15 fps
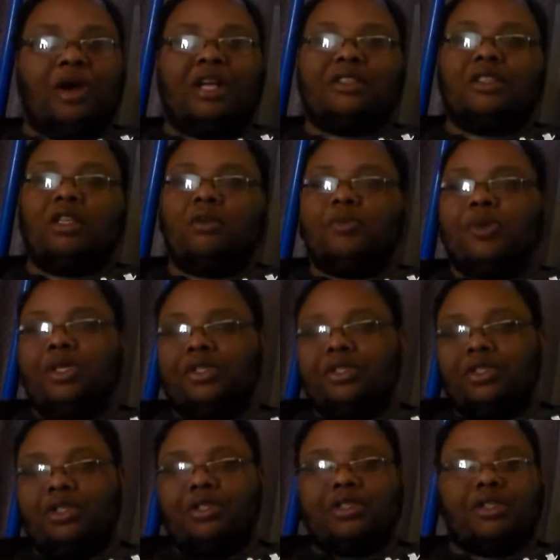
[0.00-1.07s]
I saw the
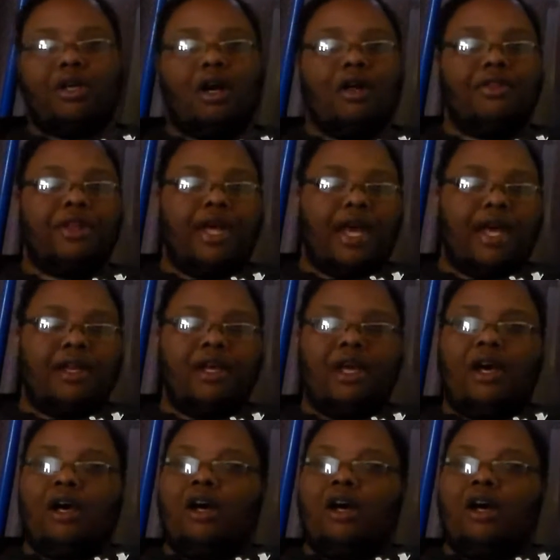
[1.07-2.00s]
pictures and all that.